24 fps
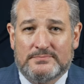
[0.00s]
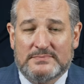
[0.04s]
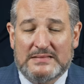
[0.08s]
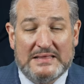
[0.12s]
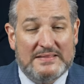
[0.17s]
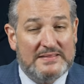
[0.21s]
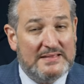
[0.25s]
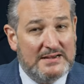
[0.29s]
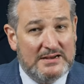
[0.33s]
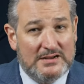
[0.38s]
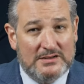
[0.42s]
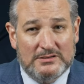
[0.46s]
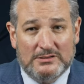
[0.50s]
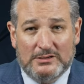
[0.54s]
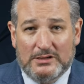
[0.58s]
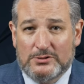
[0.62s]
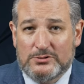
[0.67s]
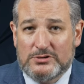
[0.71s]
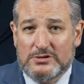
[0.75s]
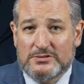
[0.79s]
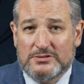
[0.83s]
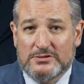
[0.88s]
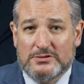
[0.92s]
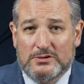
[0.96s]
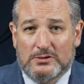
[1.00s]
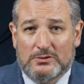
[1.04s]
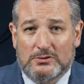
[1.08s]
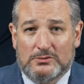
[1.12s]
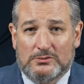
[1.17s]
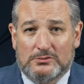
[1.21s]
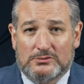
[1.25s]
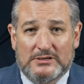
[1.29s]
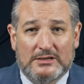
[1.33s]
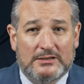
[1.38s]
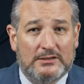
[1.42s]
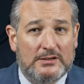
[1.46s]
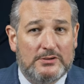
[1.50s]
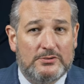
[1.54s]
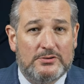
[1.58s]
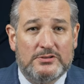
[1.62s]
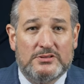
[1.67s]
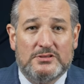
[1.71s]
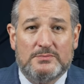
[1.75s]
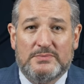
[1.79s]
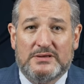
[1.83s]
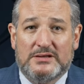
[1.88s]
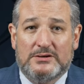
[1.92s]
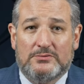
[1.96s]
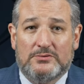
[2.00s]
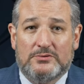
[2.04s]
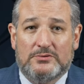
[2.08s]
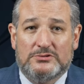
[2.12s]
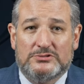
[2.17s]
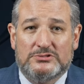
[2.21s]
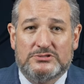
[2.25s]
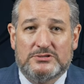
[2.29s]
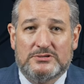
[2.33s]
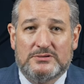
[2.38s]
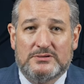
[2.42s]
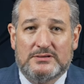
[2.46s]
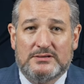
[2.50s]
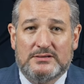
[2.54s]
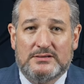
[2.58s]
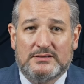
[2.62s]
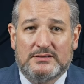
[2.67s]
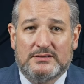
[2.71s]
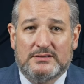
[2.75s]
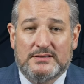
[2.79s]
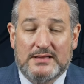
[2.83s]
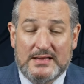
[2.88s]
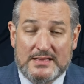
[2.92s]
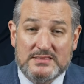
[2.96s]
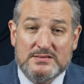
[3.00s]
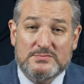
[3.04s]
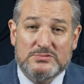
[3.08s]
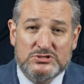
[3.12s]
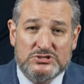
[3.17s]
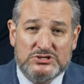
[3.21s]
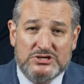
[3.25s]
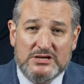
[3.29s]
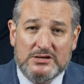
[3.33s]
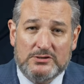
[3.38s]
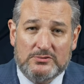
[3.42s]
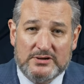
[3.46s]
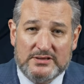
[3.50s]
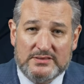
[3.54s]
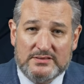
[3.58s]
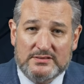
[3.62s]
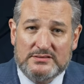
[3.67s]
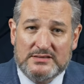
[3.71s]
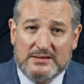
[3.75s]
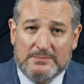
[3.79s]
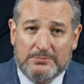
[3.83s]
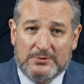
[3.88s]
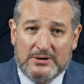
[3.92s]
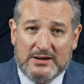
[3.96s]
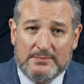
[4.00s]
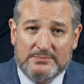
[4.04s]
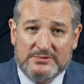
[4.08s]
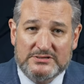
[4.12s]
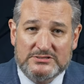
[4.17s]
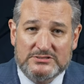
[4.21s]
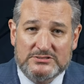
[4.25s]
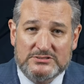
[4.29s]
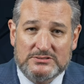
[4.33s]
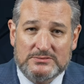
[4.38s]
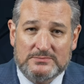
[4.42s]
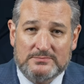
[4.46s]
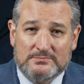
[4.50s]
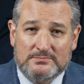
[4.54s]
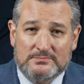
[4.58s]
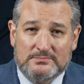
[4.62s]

and they'd unloaded the gold, unloaded the minerals, and the machinery that they promised.